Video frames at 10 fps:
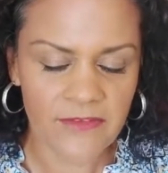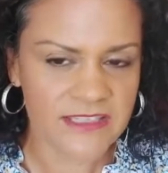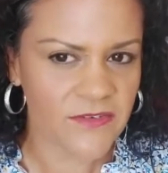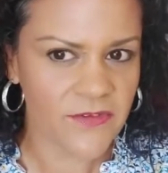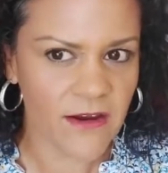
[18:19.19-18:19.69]

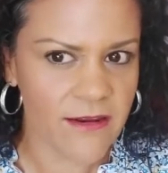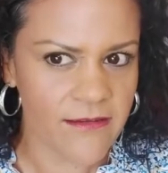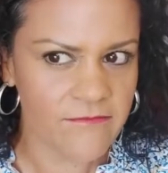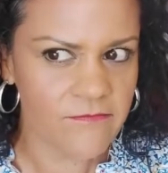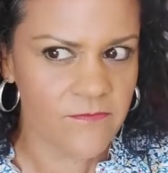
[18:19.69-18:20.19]
It's a
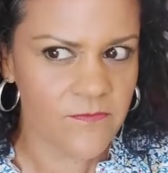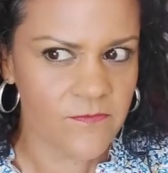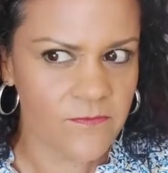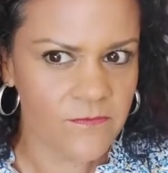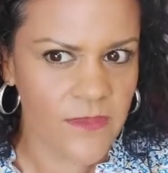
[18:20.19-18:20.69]
very
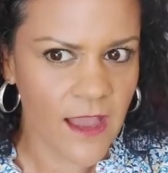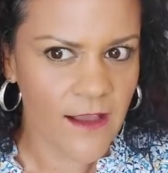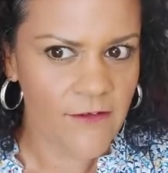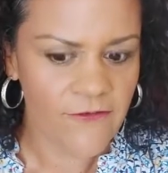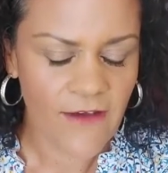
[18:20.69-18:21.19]

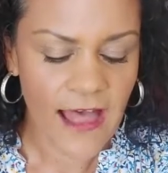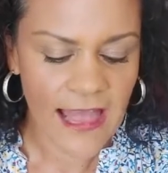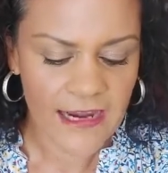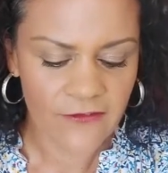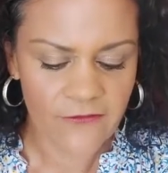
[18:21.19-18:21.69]

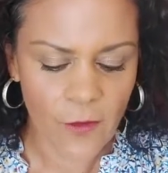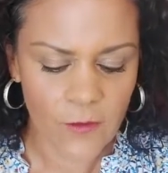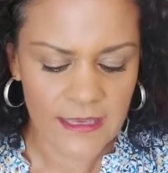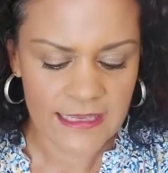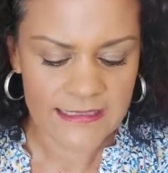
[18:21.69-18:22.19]
fine
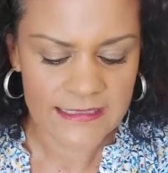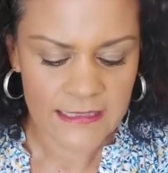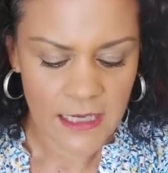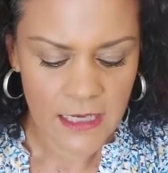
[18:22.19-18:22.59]
focus.